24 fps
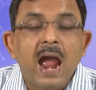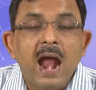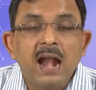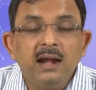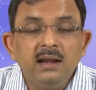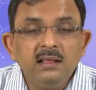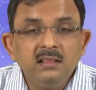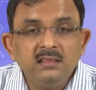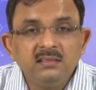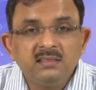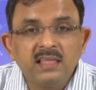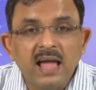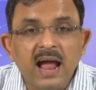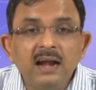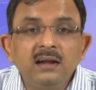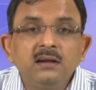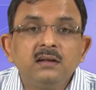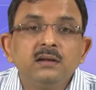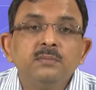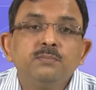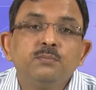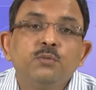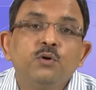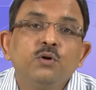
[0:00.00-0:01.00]
and in
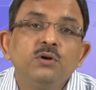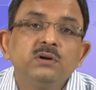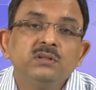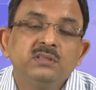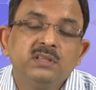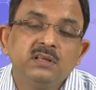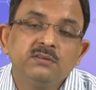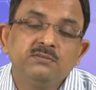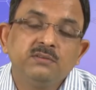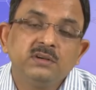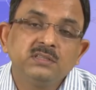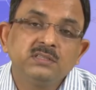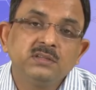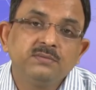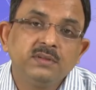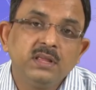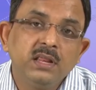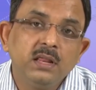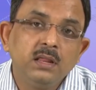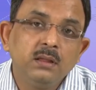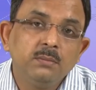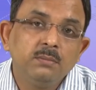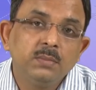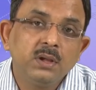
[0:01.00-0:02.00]
that report, there was a
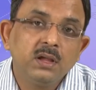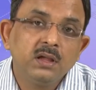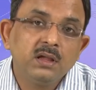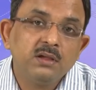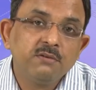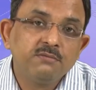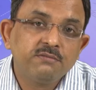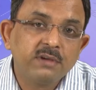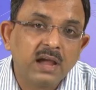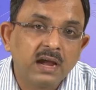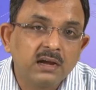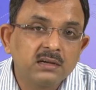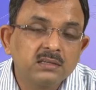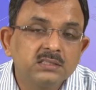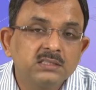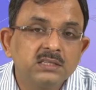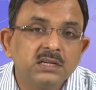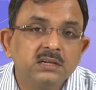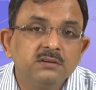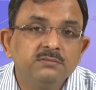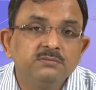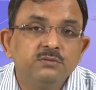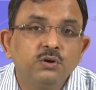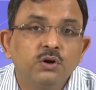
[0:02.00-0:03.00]
very
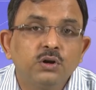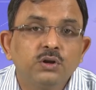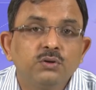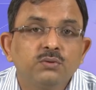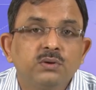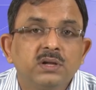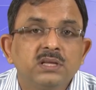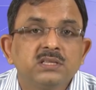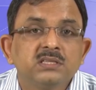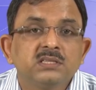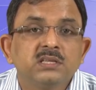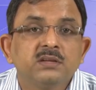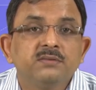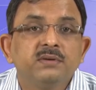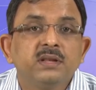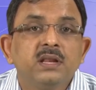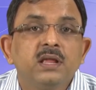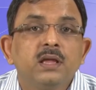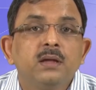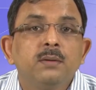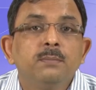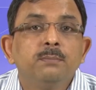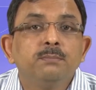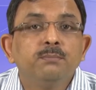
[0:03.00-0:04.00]
effective or you can say
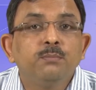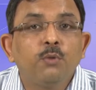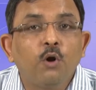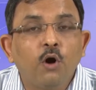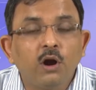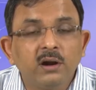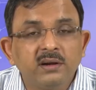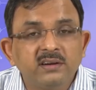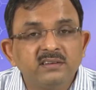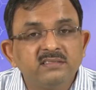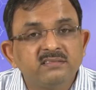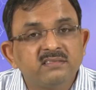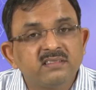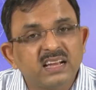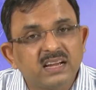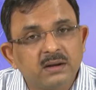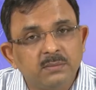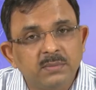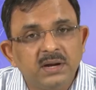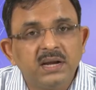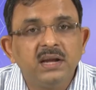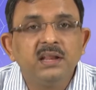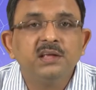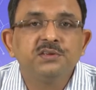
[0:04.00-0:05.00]
very important
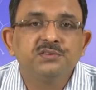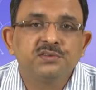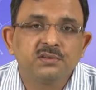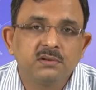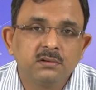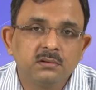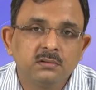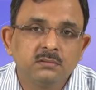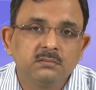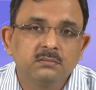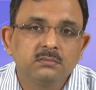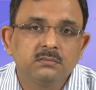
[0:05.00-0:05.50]
recommendation